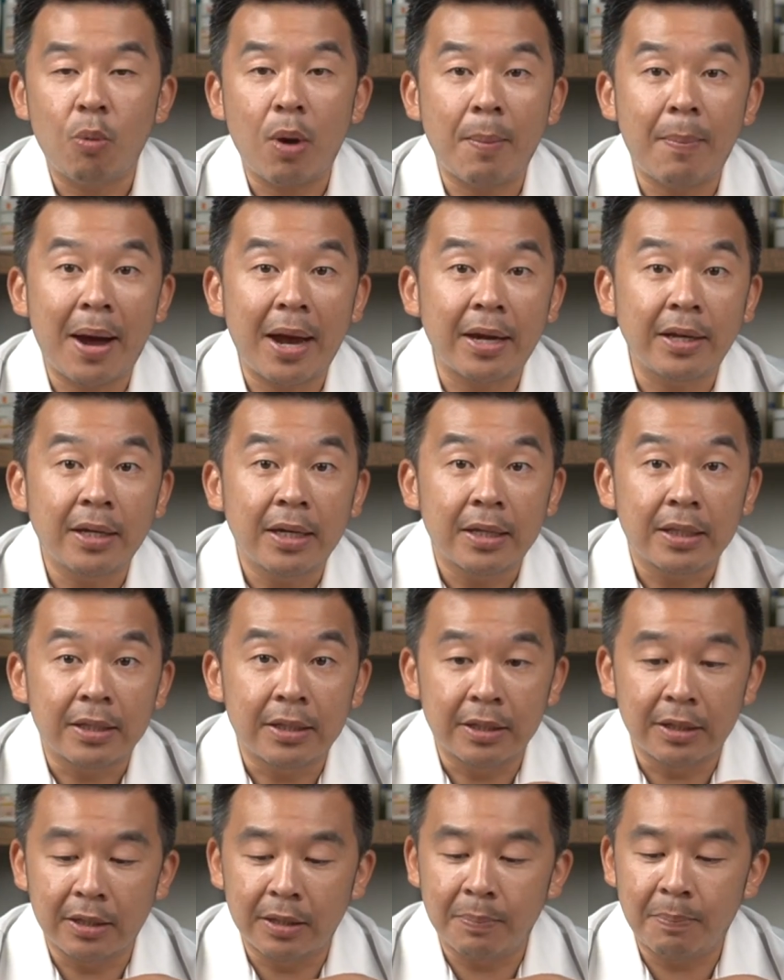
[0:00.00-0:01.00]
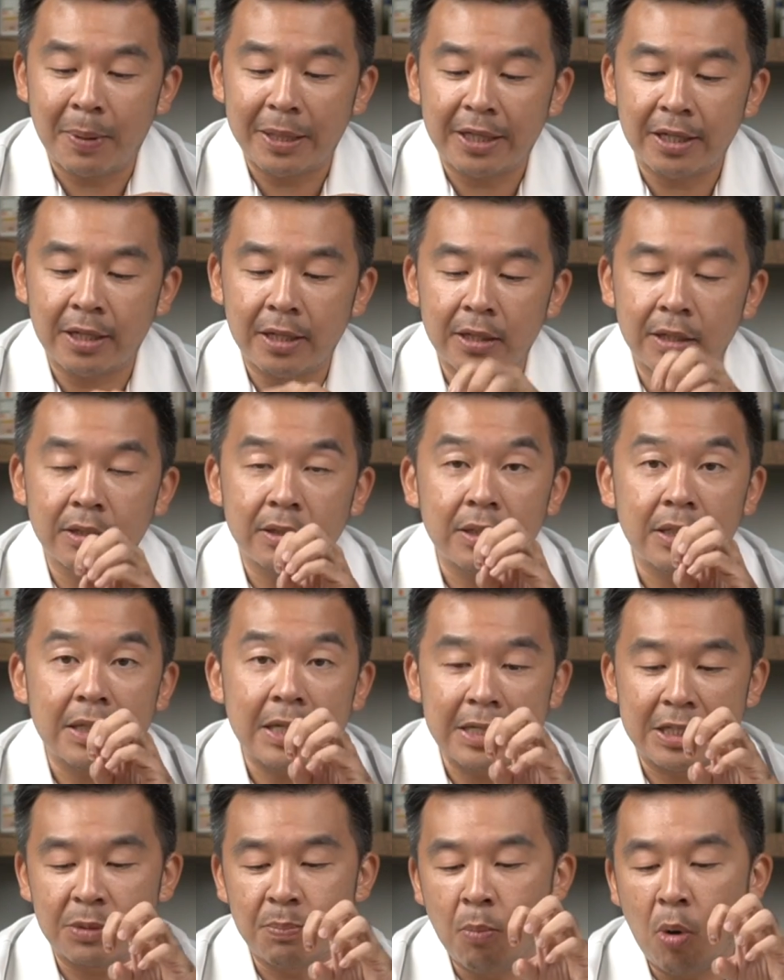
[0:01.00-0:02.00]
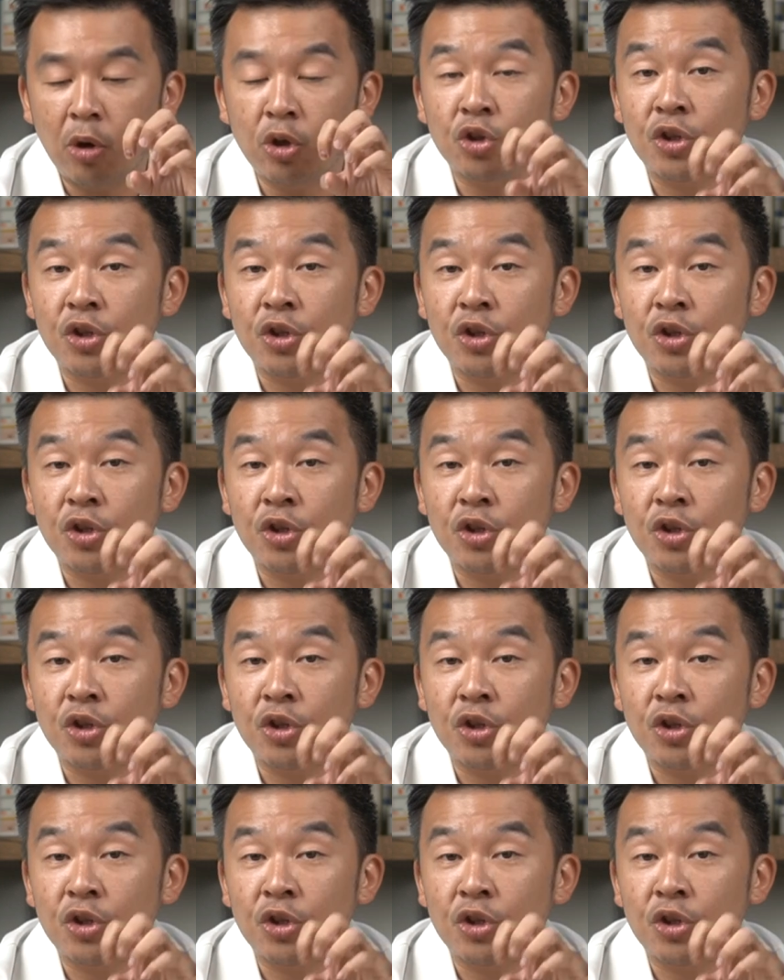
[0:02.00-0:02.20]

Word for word: whereby the particular, it's more